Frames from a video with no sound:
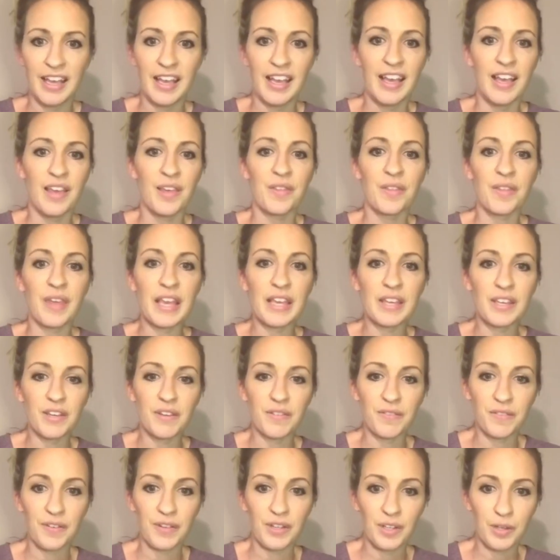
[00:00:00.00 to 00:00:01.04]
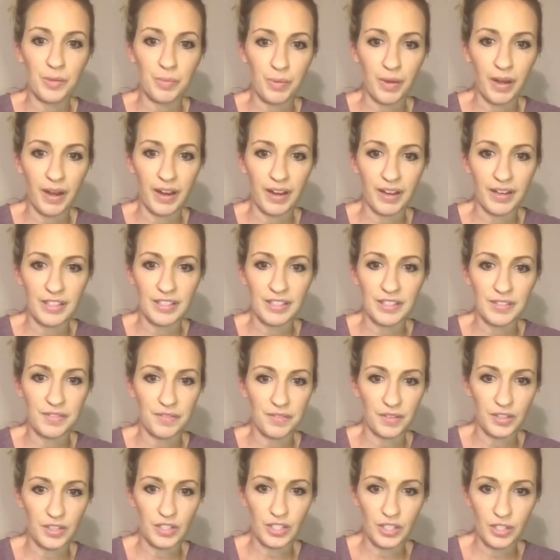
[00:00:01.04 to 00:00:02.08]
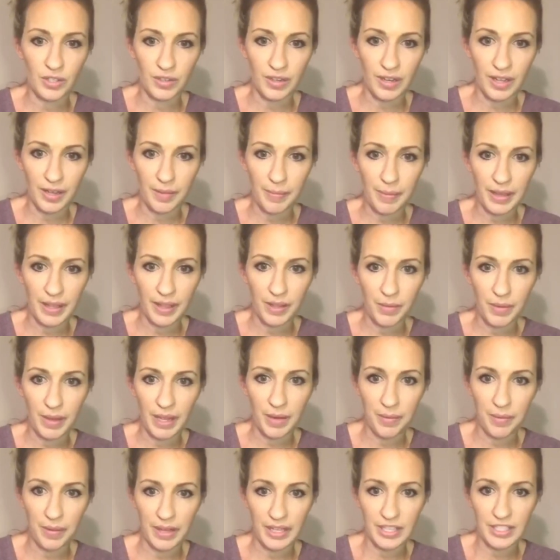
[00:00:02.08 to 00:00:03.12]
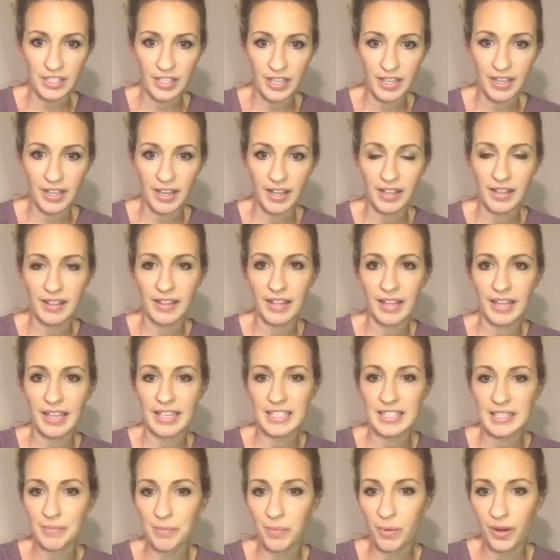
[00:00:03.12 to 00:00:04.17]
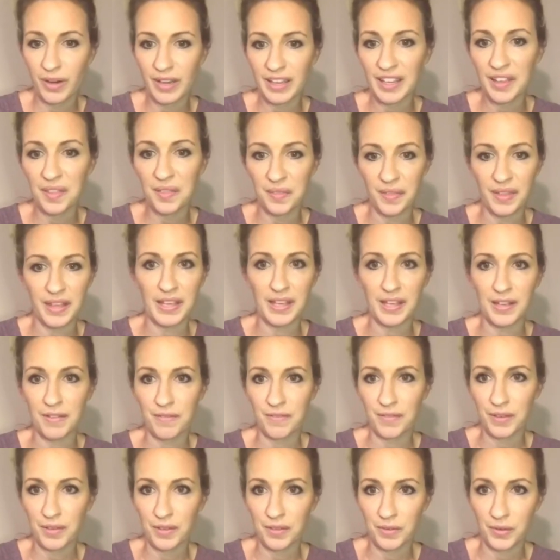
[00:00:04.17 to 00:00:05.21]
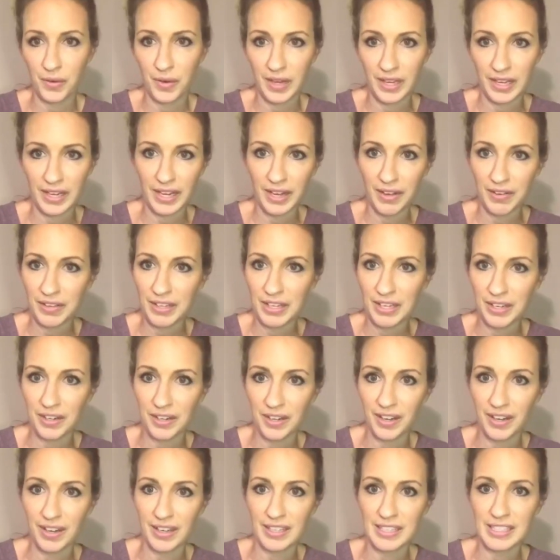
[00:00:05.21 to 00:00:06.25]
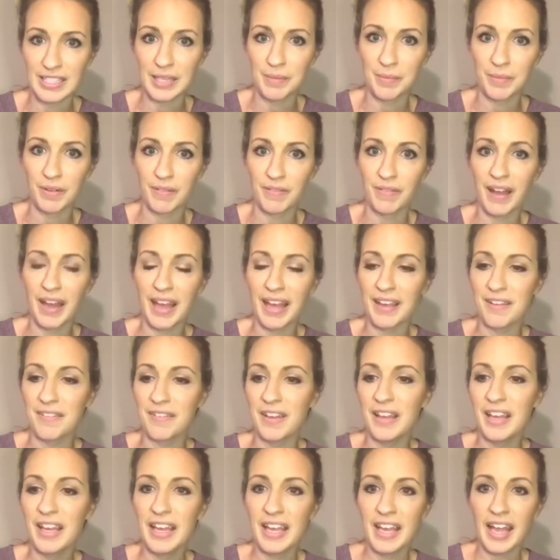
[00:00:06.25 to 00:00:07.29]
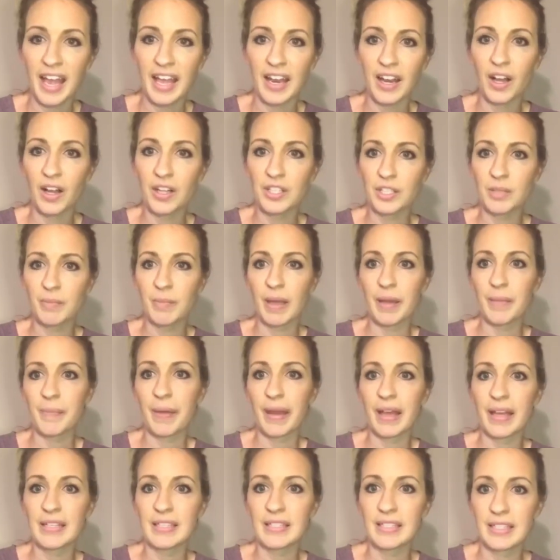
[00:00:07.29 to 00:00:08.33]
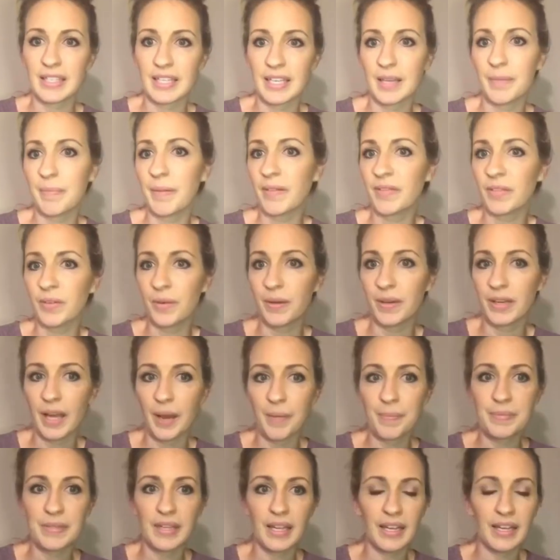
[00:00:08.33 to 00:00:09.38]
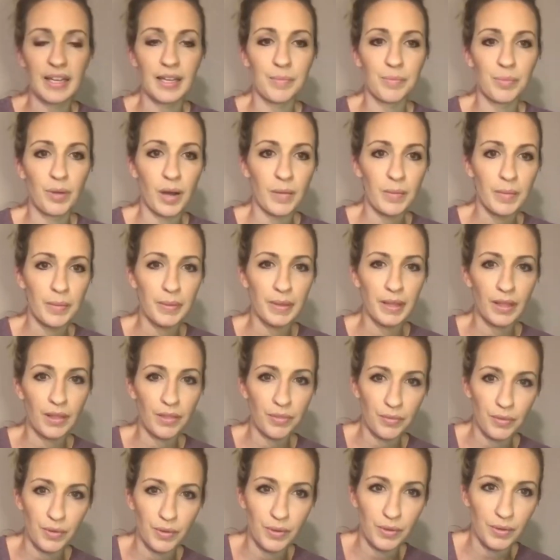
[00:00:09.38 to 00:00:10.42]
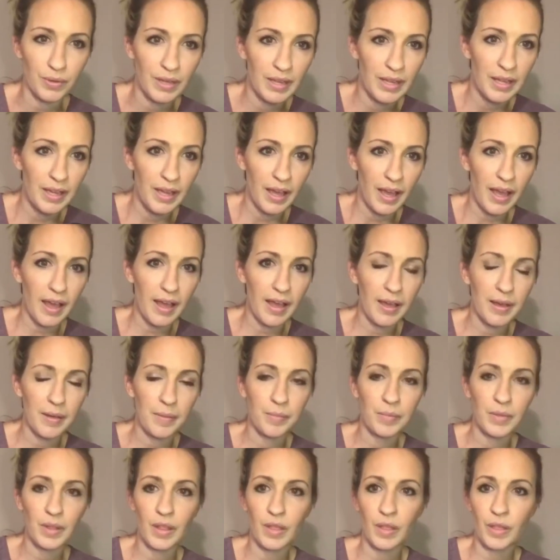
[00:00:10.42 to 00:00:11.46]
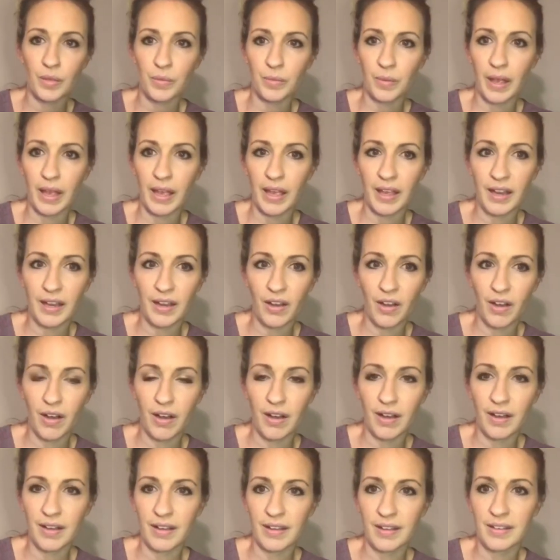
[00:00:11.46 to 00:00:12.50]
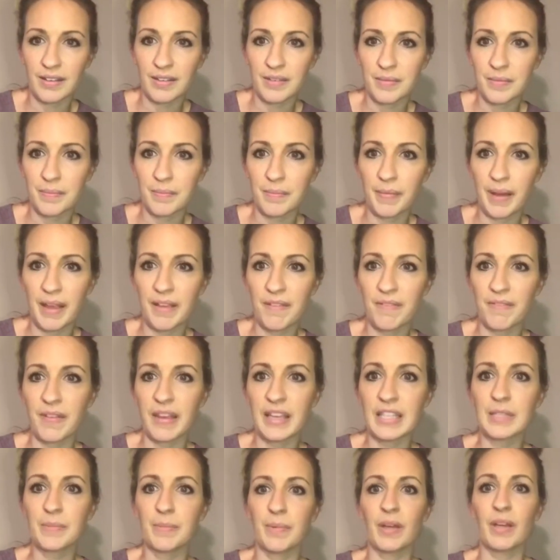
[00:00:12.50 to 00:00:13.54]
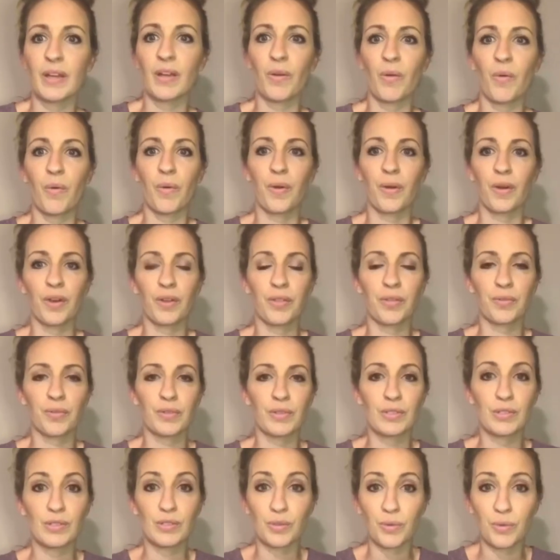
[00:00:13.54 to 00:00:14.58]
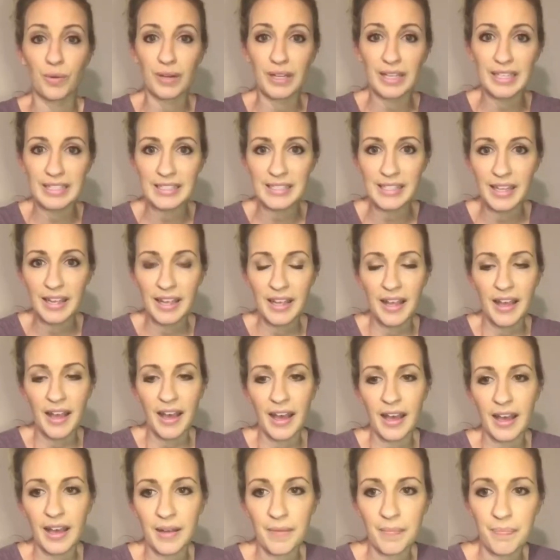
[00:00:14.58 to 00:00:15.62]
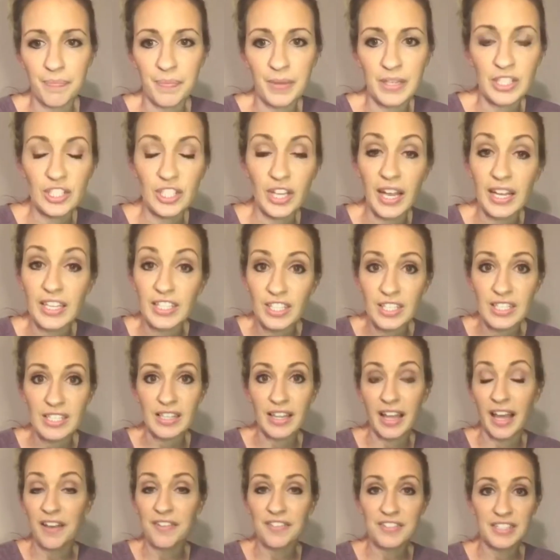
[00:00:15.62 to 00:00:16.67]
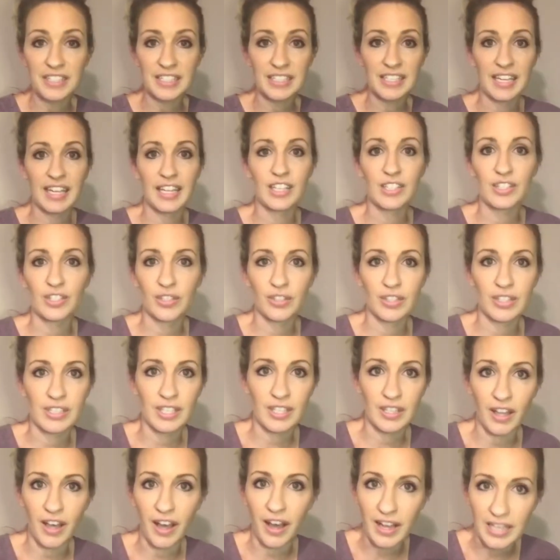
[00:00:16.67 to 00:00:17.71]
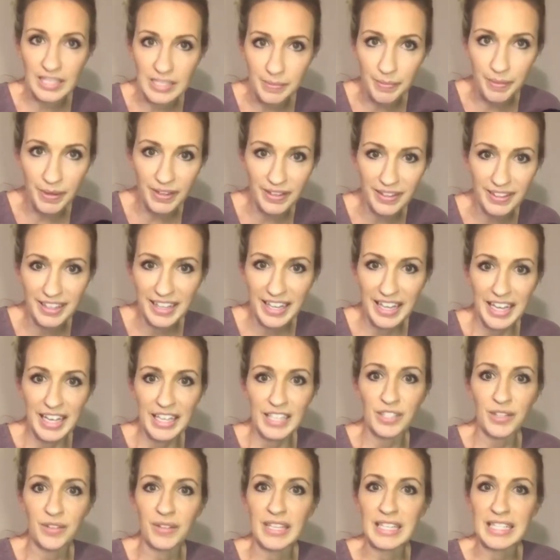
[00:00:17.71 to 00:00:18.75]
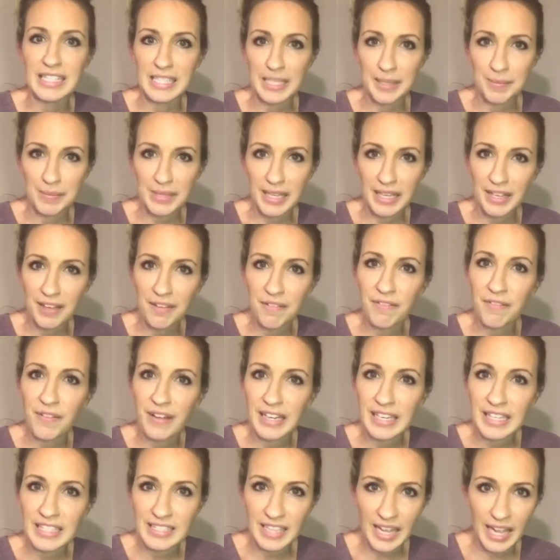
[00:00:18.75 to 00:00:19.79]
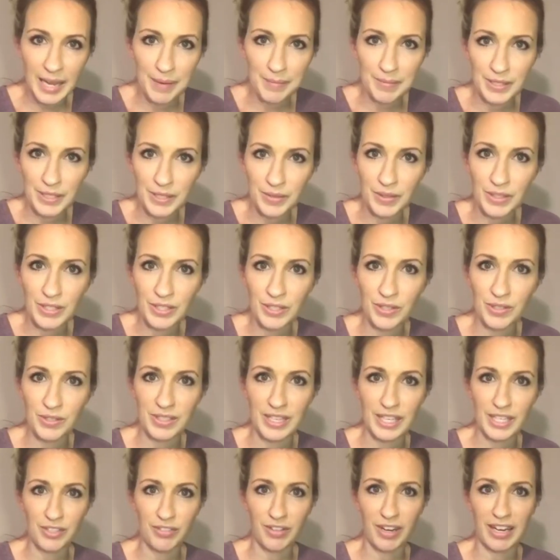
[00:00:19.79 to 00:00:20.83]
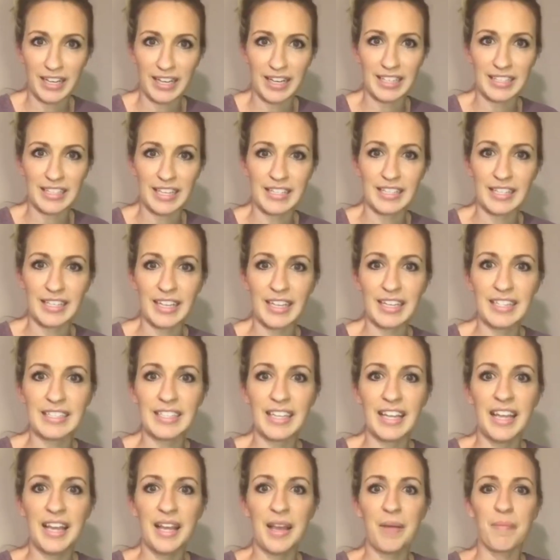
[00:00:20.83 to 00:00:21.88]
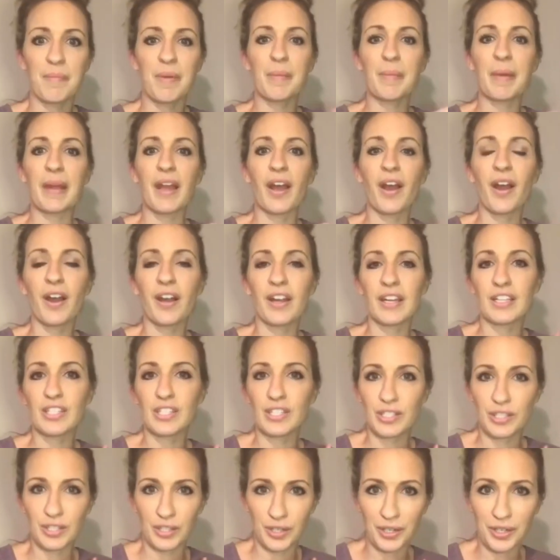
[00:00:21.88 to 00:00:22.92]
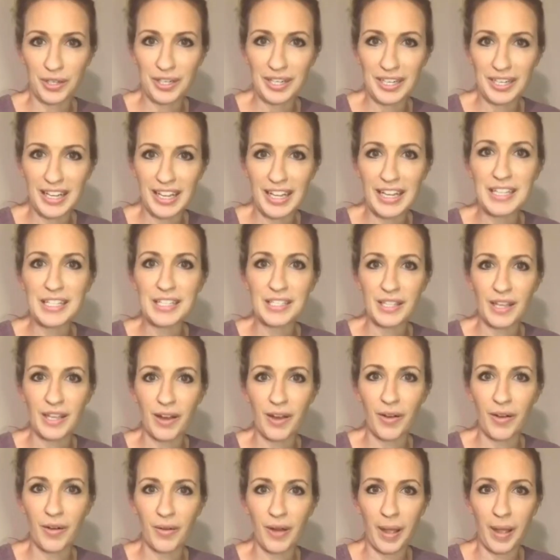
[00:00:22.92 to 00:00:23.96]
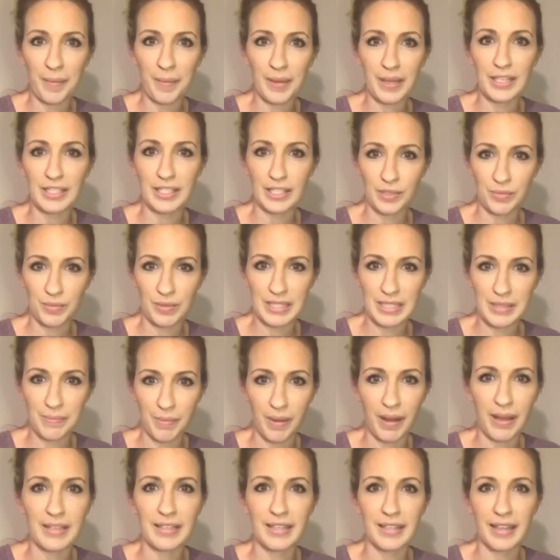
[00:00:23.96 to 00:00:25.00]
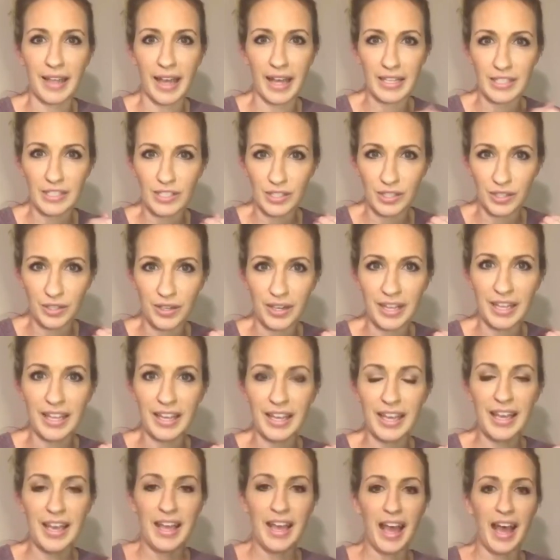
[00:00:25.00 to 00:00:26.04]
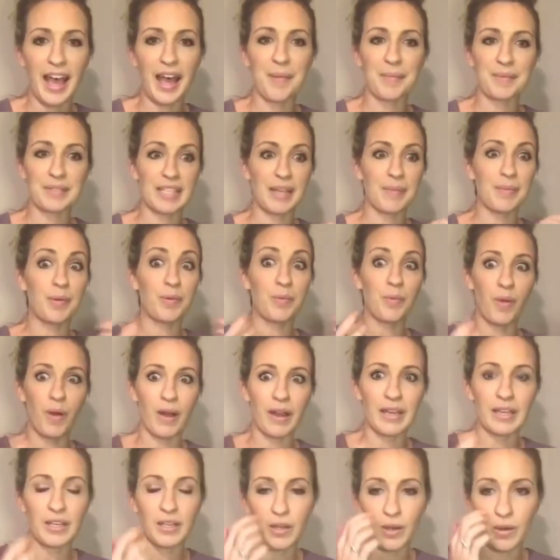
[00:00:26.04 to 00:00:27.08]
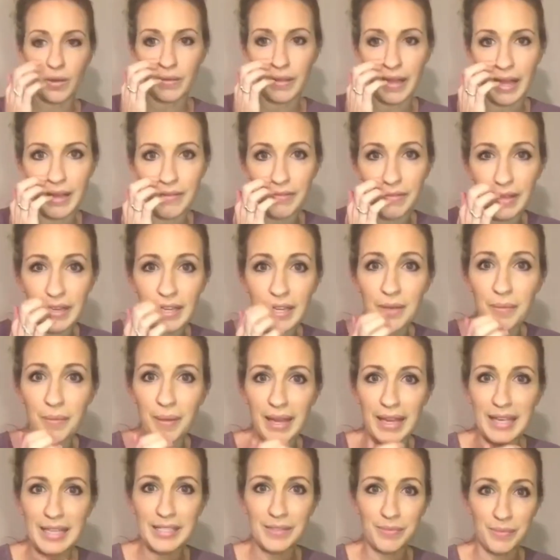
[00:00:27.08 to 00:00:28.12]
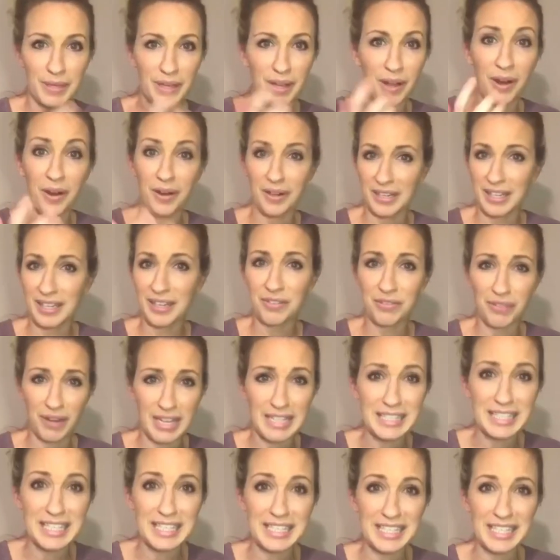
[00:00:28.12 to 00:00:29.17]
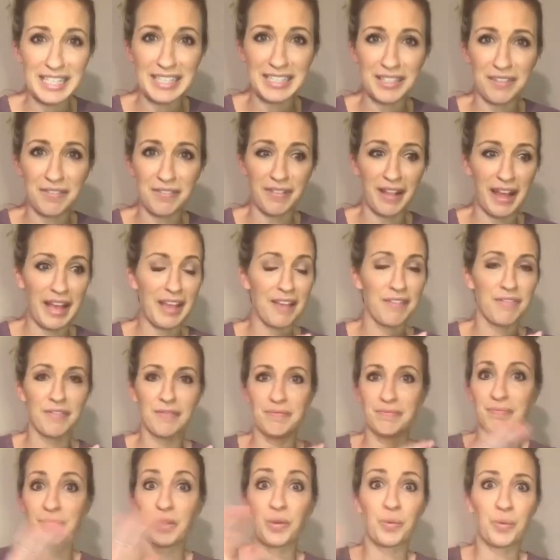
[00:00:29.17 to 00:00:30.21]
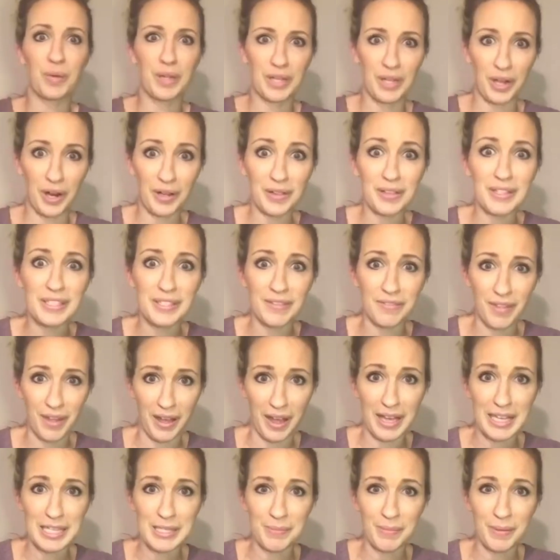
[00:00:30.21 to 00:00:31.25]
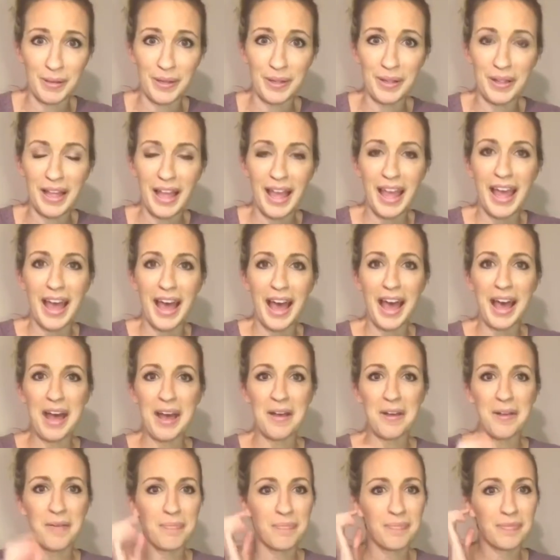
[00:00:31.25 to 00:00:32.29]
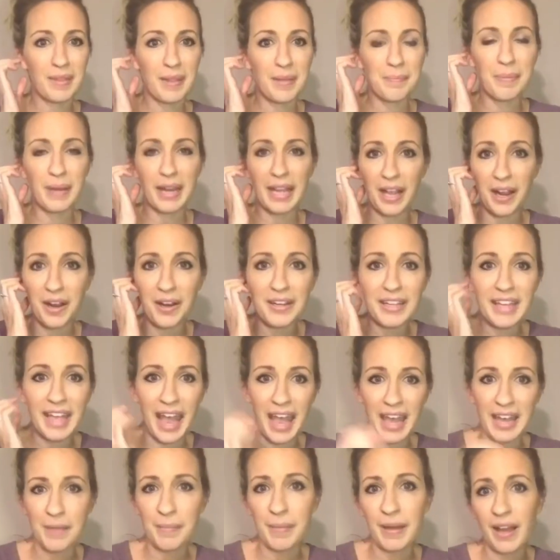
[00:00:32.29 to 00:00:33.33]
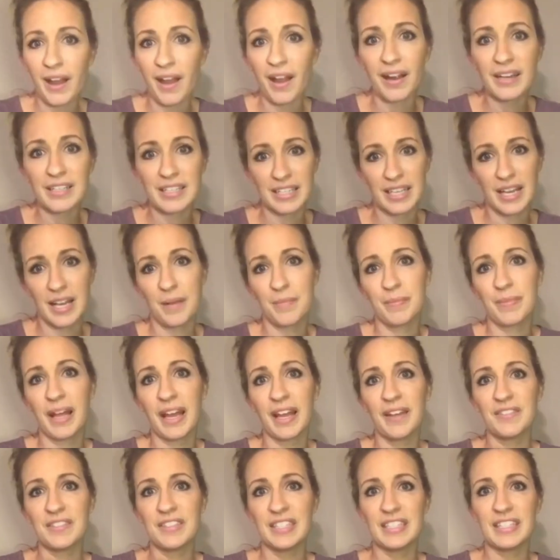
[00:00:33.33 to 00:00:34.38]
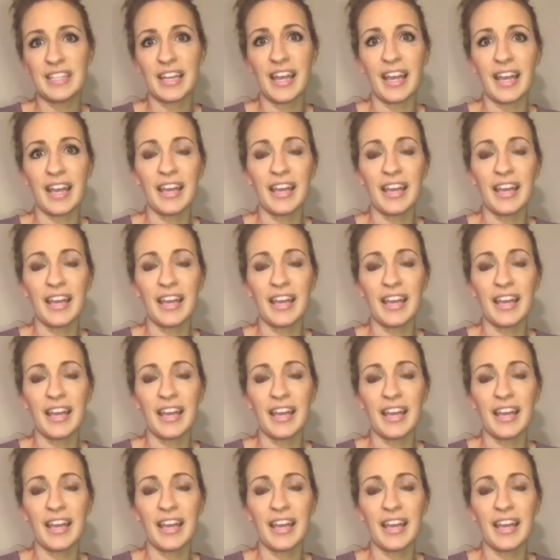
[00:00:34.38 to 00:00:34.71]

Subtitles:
Thank you for your prayers for Judah, by the way, while I check on this. Morgan, thank you for throwing it out here on Team Revive. And I'll do my best to keep everyone updated, probably through the thread on my Facebook or through stories. But Chad just left to take Judah to the hospital. So this seems like a funny time to do a Tuesday training, doesn't it? But my heart is stirred, and so I'm going to just respond to that stirring because I've been wanting to go live anyways. We are in a crazy season of life, regardless of the hospital. But I already had it in my heart to come live today.